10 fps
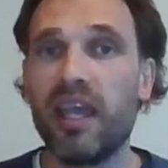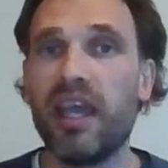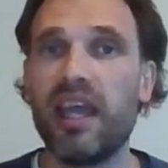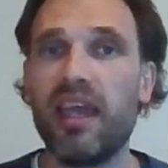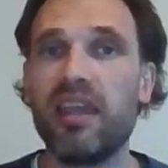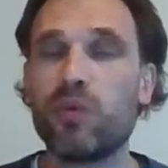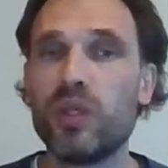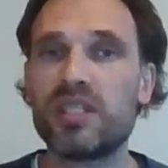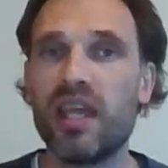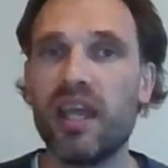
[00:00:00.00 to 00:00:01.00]
And we
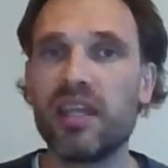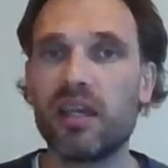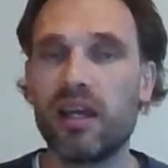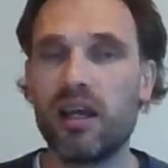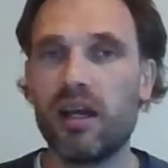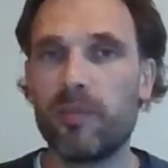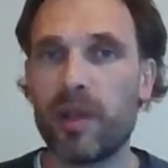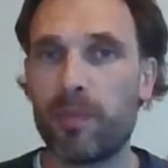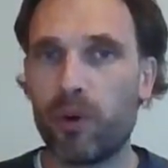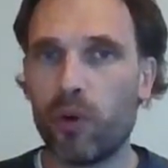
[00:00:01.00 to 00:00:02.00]
say
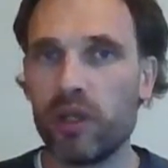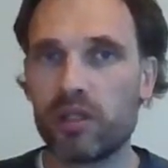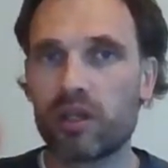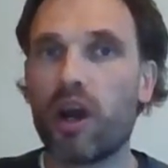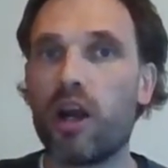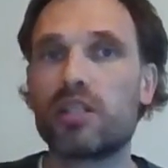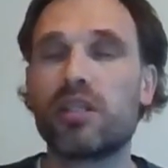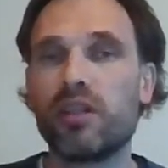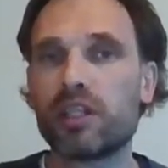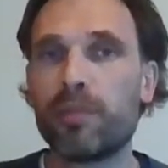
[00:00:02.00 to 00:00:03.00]
a point guards
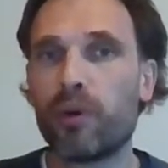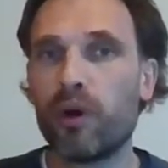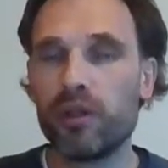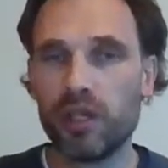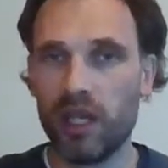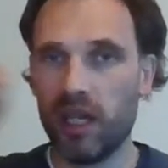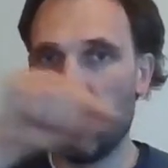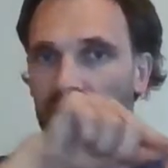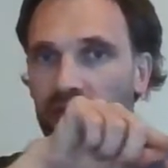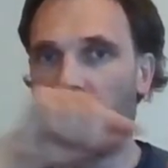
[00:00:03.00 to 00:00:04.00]
another point
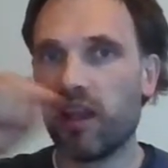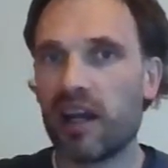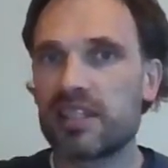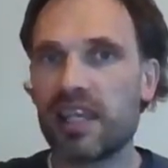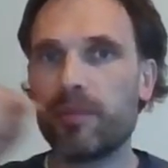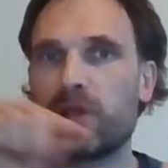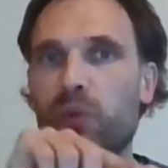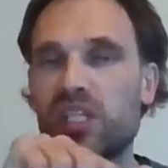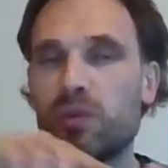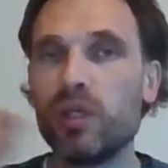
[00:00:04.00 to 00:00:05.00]
if the line segment
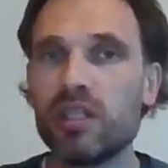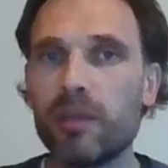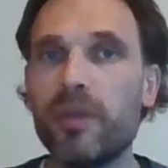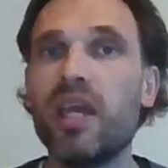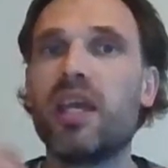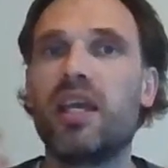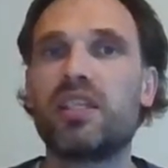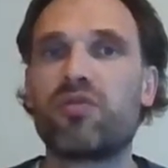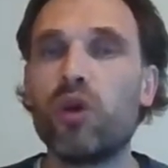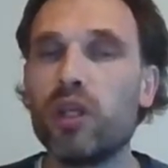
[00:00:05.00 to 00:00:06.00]
between them
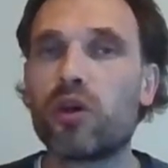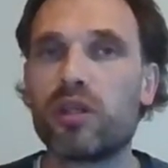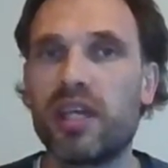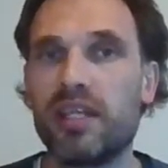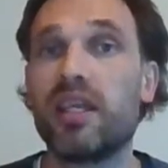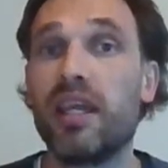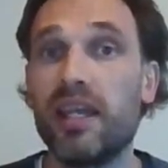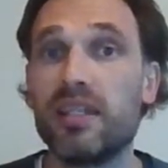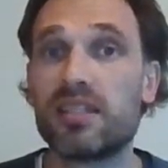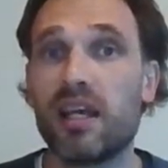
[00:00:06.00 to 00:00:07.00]
is fully contained
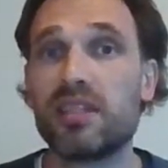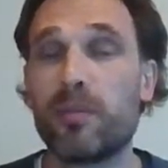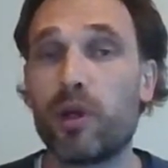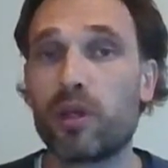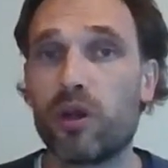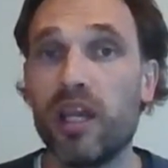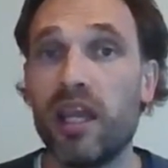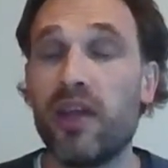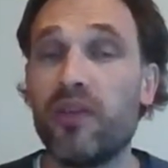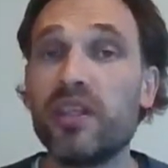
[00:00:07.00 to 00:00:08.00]
inside the polygon.
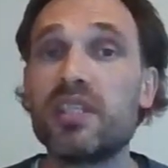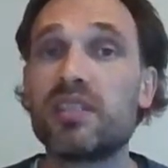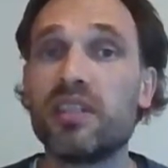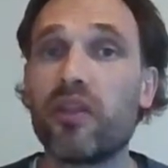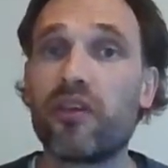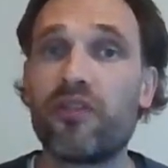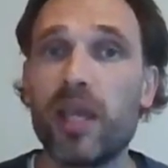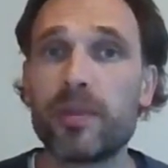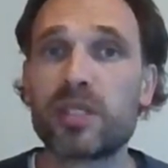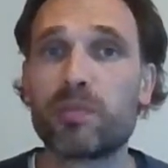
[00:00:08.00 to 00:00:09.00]
This is another
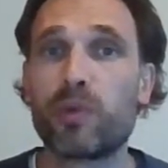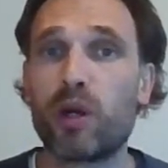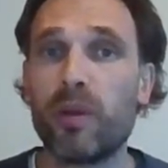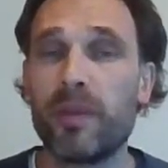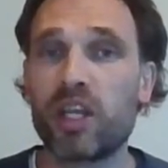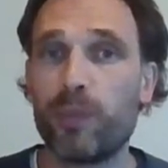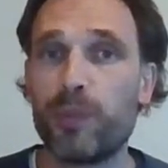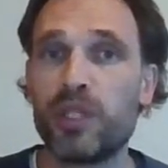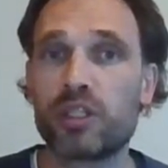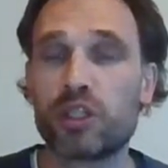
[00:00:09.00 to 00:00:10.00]
famous problem in
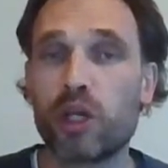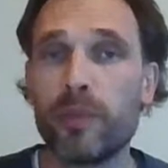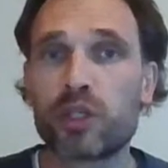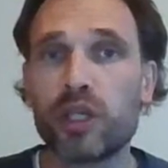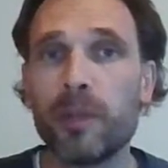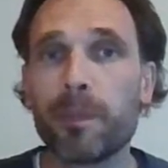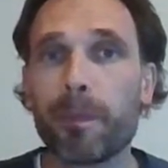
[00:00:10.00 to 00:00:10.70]
computational geometry.